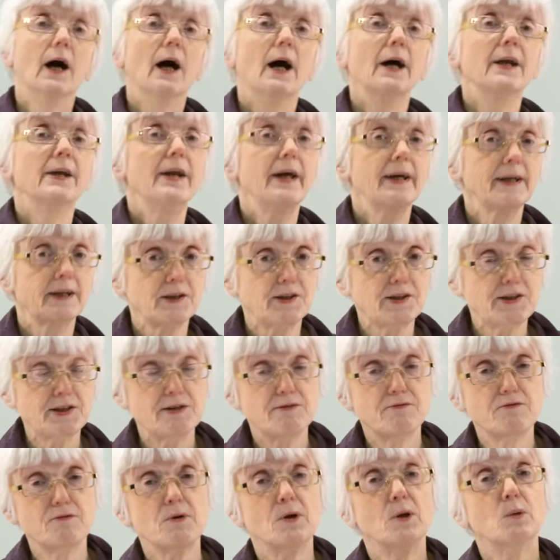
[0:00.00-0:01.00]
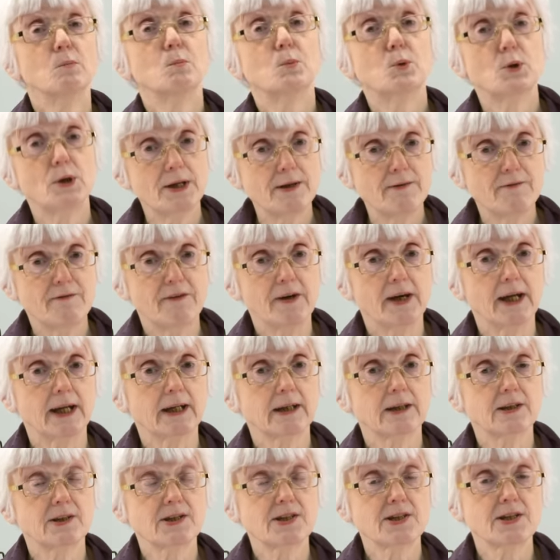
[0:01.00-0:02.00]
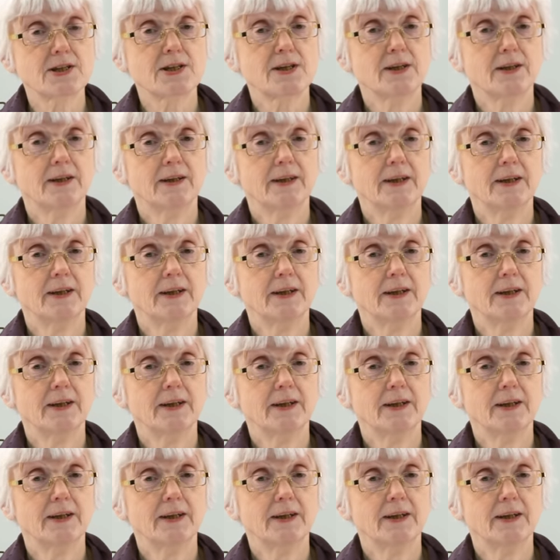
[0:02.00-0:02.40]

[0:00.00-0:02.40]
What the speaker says: a negative prefix.